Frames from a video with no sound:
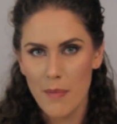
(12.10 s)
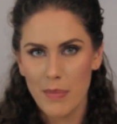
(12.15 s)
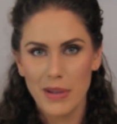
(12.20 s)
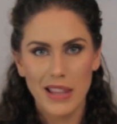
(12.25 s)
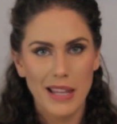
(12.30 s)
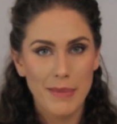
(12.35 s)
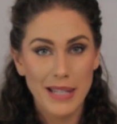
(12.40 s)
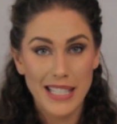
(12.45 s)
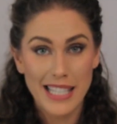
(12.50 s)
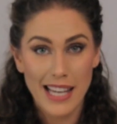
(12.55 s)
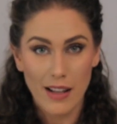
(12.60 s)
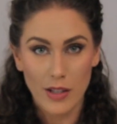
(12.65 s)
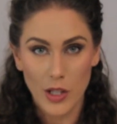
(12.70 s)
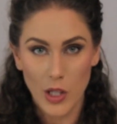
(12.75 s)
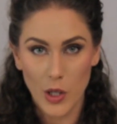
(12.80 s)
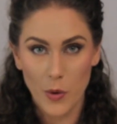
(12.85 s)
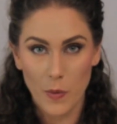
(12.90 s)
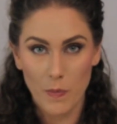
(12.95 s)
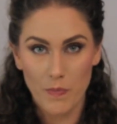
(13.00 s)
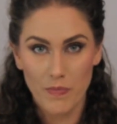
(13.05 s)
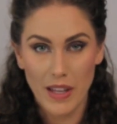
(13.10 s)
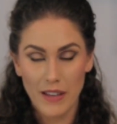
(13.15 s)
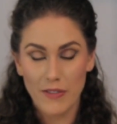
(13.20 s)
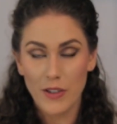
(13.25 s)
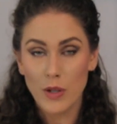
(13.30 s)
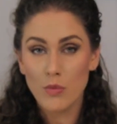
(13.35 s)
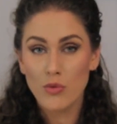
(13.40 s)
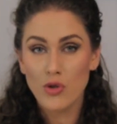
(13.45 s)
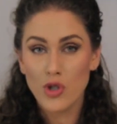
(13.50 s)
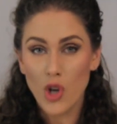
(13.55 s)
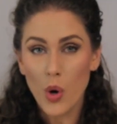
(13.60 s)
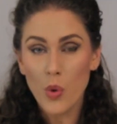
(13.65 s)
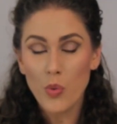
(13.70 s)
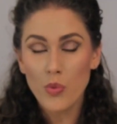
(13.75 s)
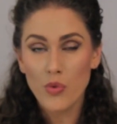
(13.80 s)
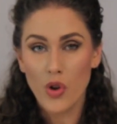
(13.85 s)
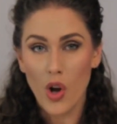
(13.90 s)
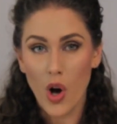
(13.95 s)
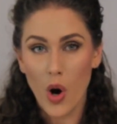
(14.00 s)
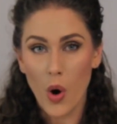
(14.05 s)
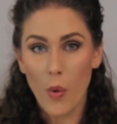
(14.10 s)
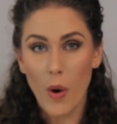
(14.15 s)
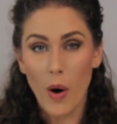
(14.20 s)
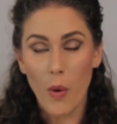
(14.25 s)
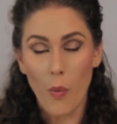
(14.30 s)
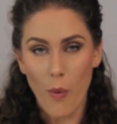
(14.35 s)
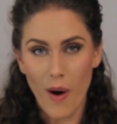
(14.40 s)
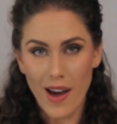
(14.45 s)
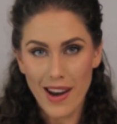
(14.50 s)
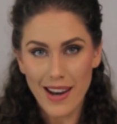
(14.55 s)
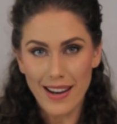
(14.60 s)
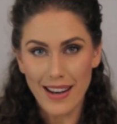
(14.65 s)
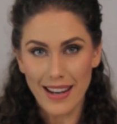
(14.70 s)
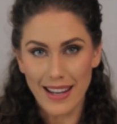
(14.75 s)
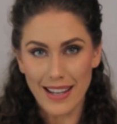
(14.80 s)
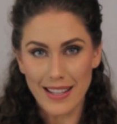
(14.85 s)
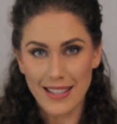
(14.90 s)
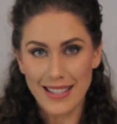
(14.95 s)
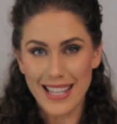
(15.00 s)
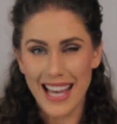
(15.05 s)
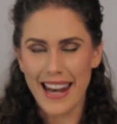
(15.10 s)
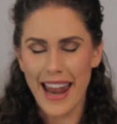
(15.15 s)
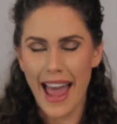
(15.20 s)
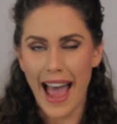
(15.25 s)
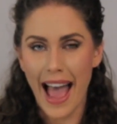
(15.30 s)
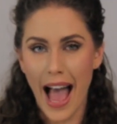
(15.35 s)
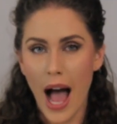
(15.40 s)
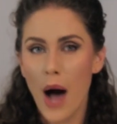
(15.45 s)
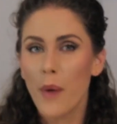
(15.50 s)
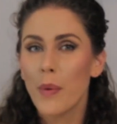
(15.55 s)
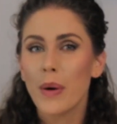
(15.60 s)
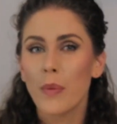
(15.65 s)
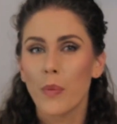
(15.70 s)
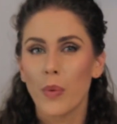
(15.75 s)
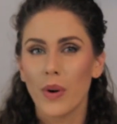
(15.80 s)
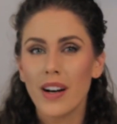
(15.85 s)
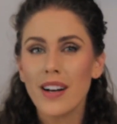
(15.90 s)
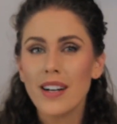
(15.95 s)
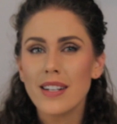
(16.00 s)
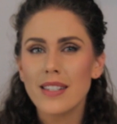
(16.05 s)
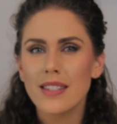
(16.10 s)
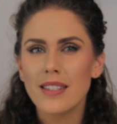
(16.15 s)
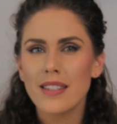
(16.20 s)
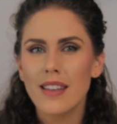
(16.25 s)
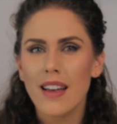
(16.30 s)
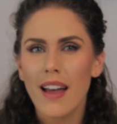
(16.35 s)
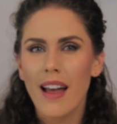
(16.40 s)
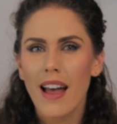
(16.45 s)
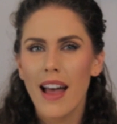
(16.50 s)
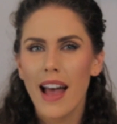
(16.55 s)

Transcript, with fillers: But let me tell you, if you don't know what it is and how it works,